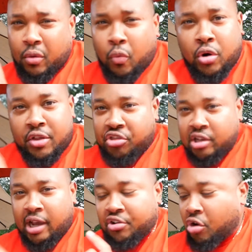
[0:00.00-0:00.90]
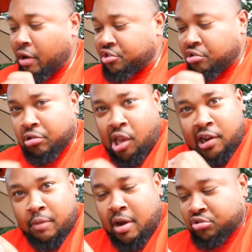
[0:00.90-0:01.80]
One thing I know I don't
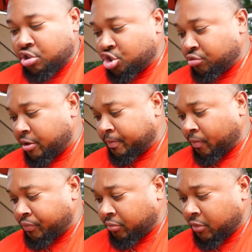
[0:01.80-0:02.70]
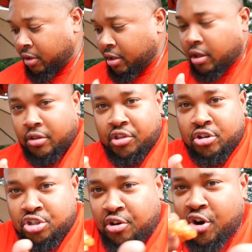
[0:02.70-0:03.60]
like about this shrimp, they're
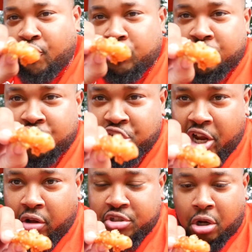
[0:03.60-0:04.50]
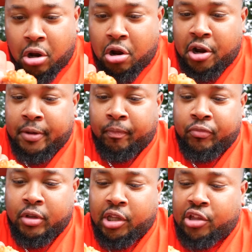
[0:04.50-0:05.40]
served with the shells on.
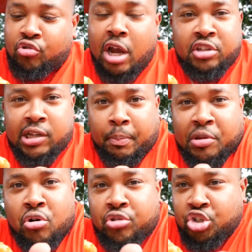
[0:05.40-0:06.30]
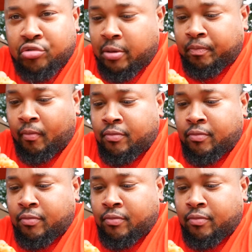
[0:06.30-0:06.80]
Like, you have to like peel the shrimp.